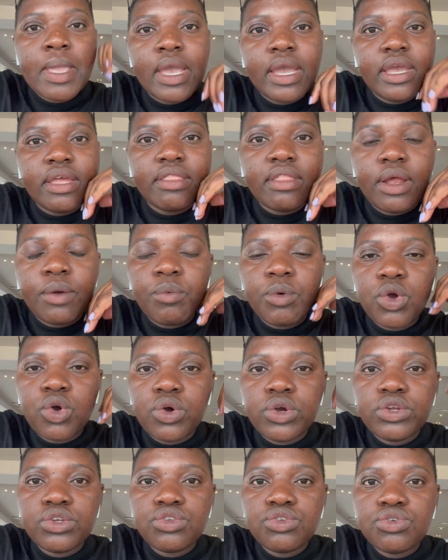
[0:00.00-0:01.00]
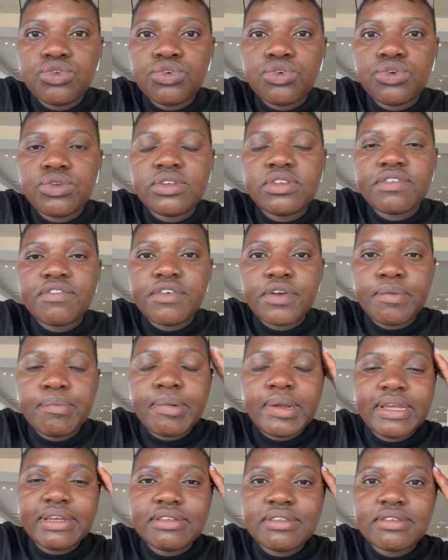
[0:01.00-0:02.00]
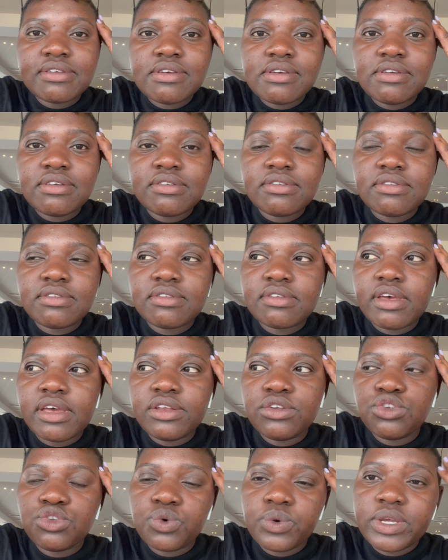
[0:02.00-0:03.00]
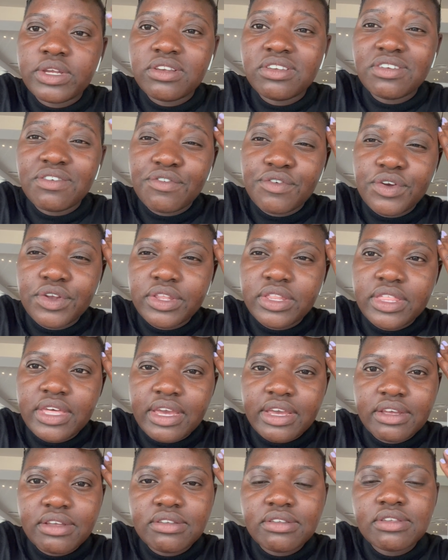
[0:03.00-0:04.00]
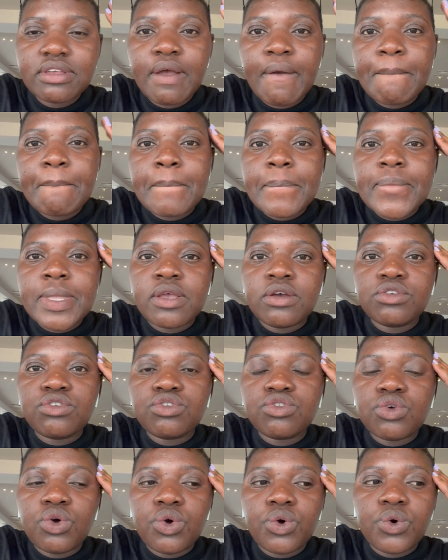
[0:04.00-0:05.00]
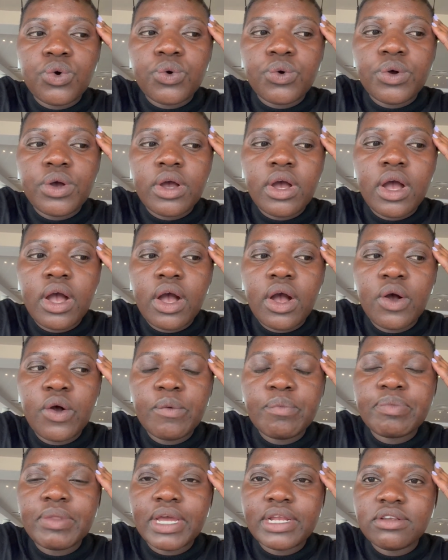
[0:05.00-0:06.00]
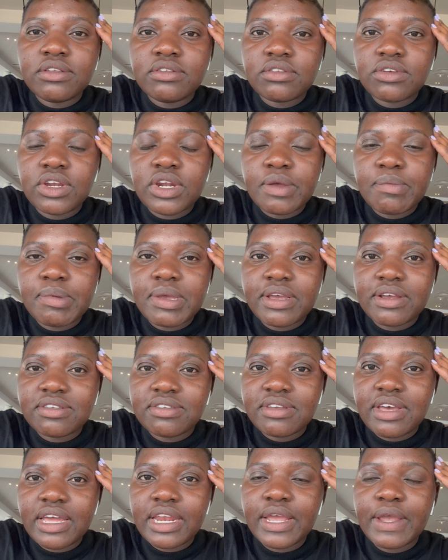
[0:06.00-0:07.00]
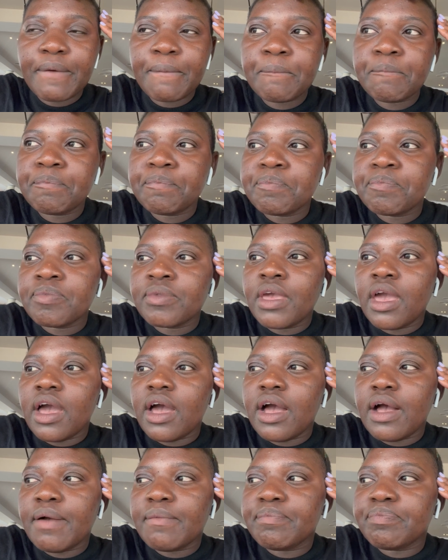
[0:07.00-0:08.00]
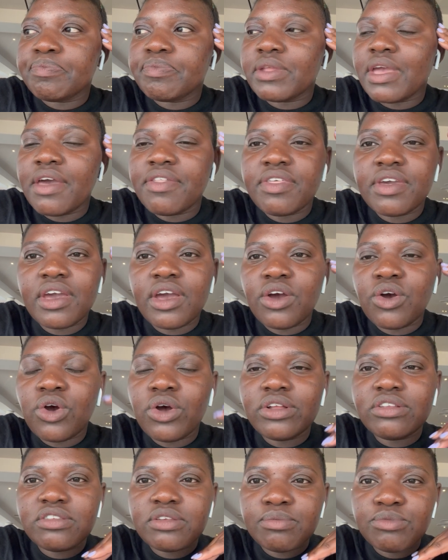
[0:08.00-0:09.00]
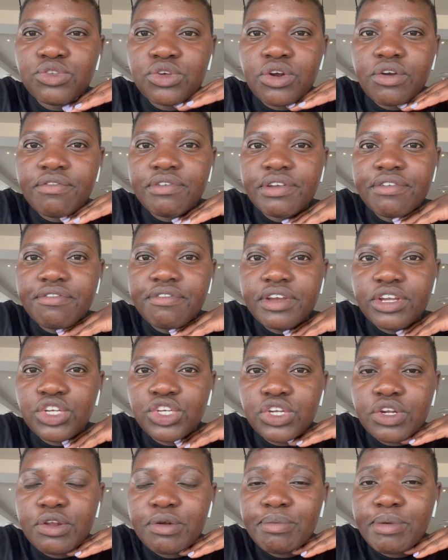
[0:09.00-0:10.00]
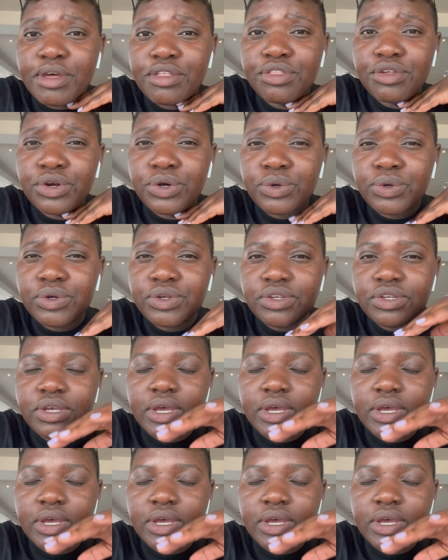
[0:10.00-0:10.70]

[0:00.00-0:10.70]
in that we're going to different places and doing different things. So I hope that is gonna be exciting. I think I've caught some sort of infection in my throat.